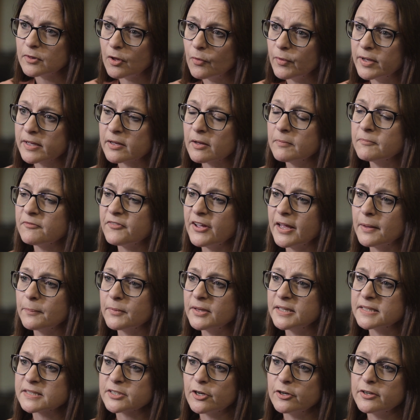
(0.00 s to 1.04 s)
Low-income
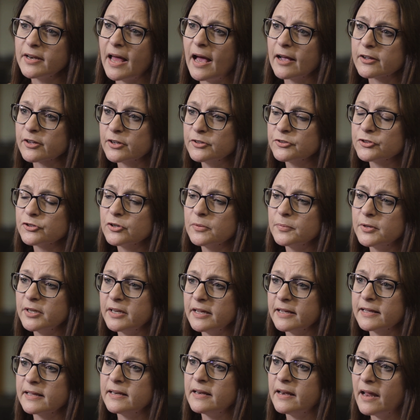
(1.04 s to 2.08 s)
families are not
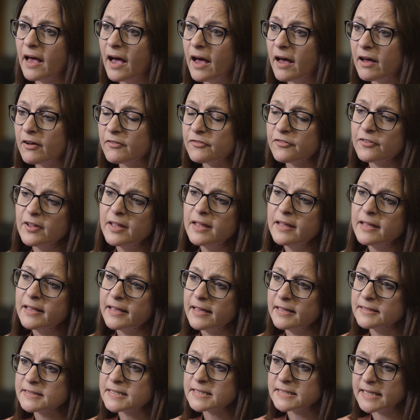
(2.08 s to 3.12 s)
contributing enough
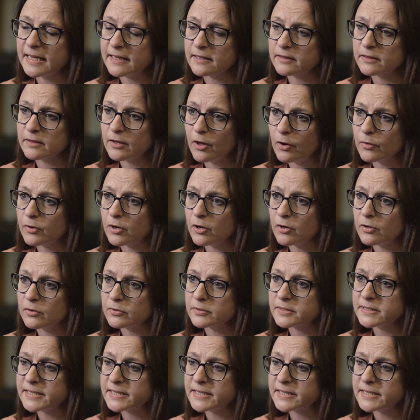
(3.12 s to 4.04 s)
in state and local